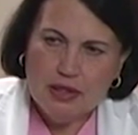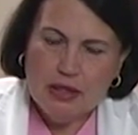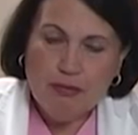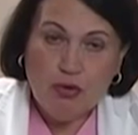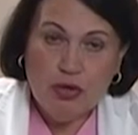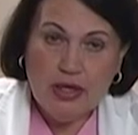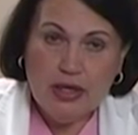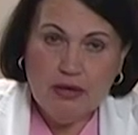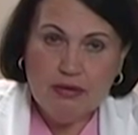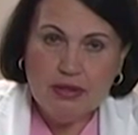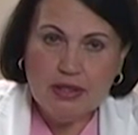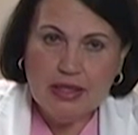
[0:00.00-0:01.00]
He brought it
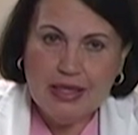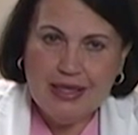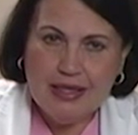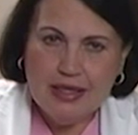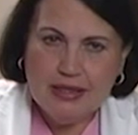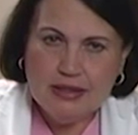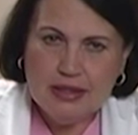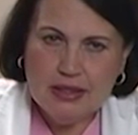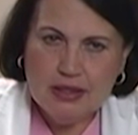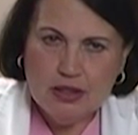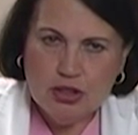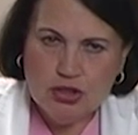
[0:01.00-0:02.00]
here in the late eighteen
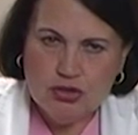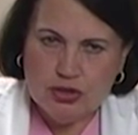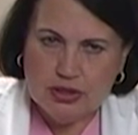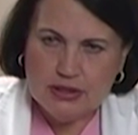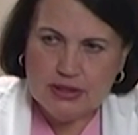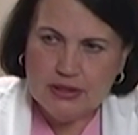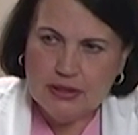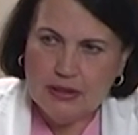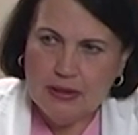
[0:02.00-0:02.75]
hundreds.